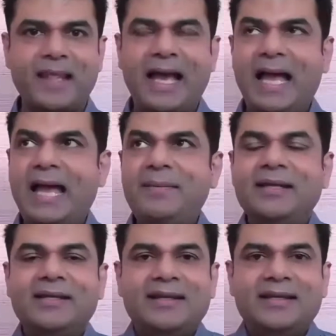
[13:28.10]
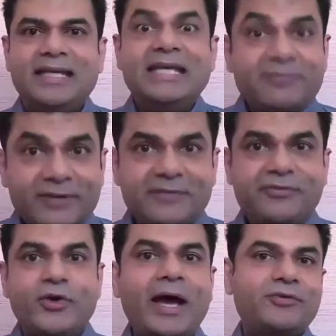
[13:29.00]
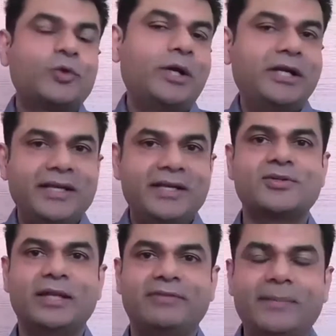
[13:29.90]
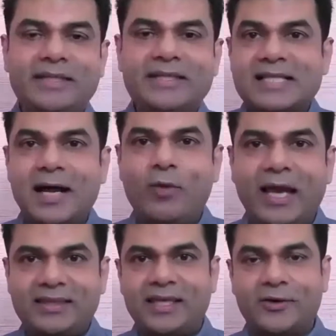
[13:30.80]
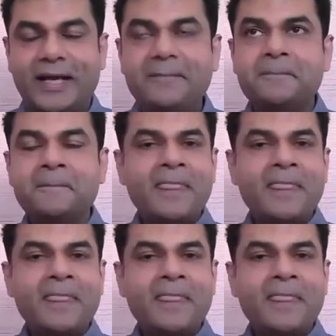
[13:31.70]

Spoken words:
I mean, even if you have 200 years to live, I mean, this is how I think, right?